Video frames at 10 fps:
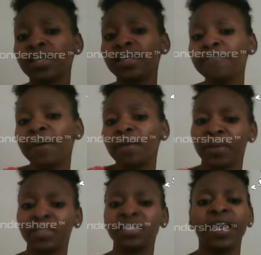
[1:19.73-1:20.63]
leave her
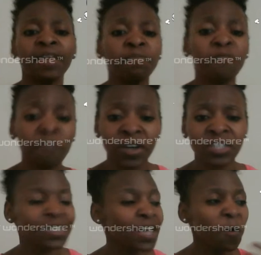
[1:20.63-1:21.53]
Betty and
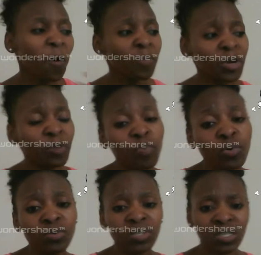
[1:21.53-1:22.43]
friends comic
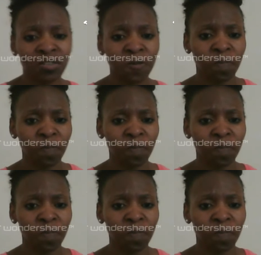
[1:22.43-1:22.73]
books